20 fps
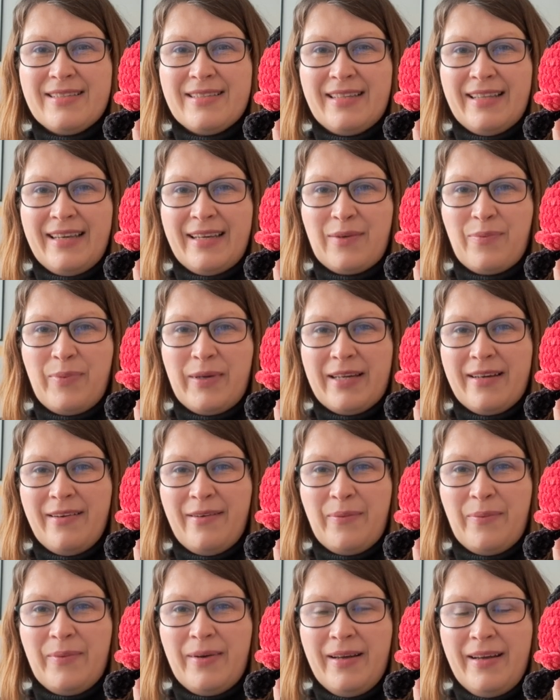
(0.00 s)
like
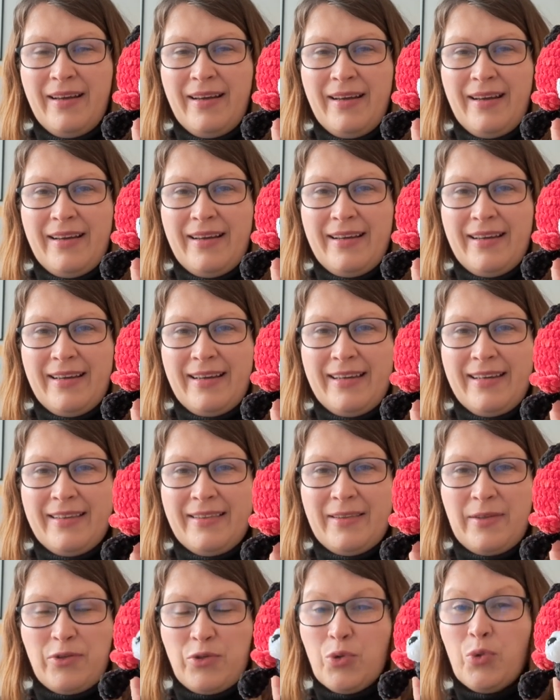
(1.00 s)
become,
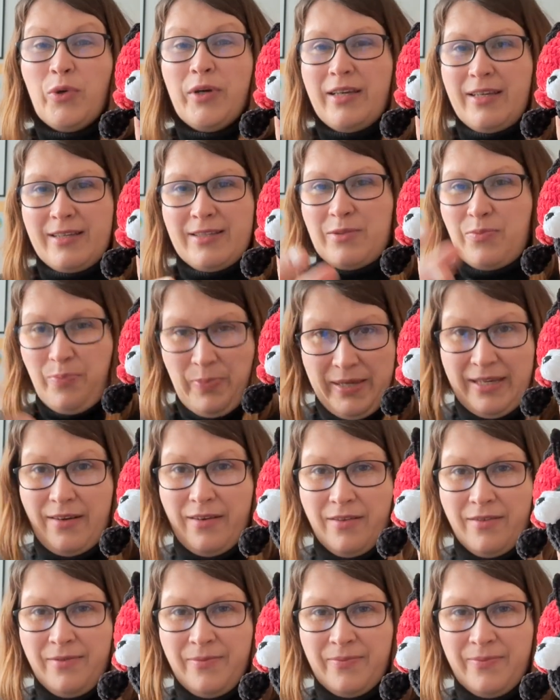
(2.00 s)
the toy is
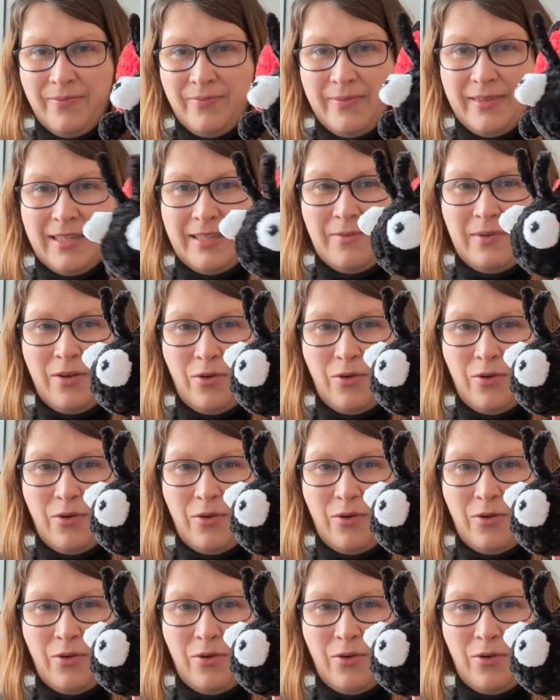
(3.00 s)
bigger than